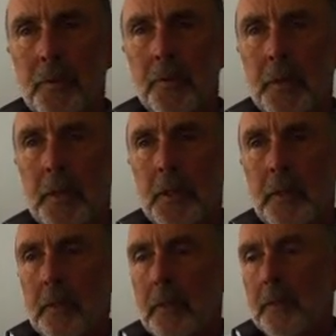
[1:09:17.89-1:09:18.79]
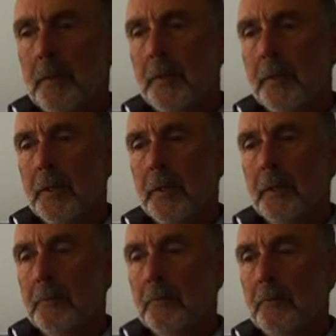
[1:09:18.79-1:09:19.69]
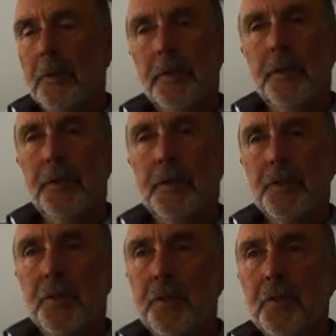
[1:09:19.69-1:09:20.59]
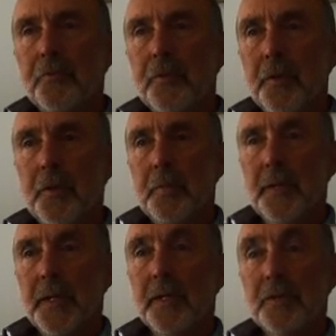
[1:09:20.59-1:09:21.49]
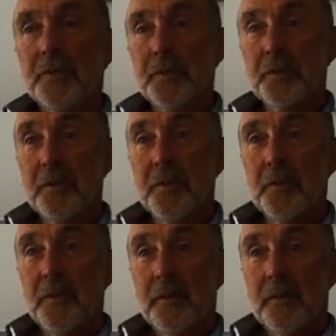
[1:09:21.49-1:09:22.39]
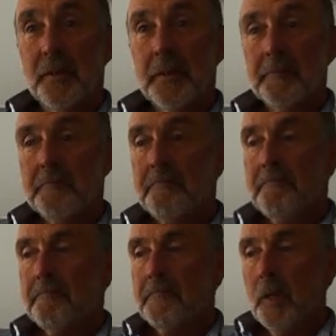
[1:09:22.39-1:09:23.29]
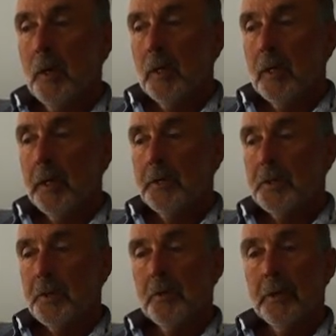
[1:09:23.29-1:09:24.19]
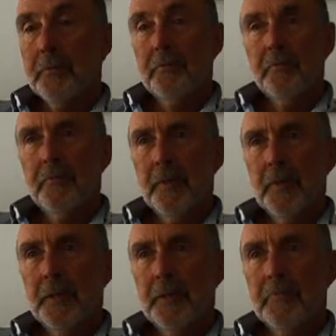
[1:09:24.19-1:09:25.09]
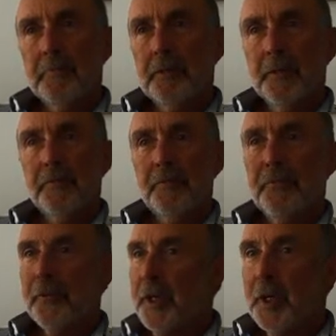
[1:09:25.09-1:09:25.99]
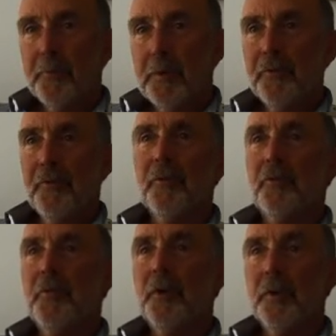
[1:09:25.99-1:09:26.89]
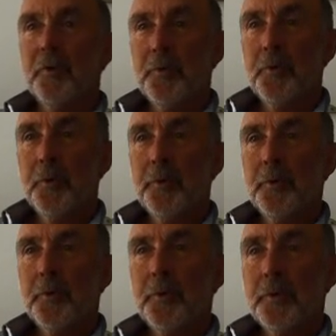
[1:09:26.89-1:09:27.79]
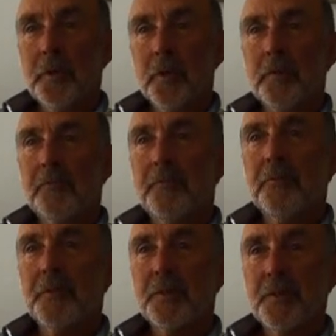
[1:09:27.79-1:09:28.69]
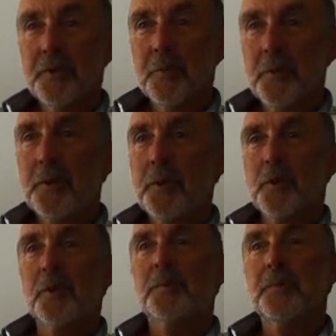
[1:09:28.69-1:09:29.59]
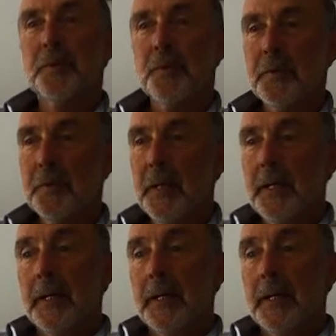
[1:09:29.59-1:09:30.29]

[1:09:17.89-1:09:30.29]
doing, then I really need to sit at the feet of the masters. Yeah. Um, and so I've, I have taken myself around the world to conferences, to workshops, to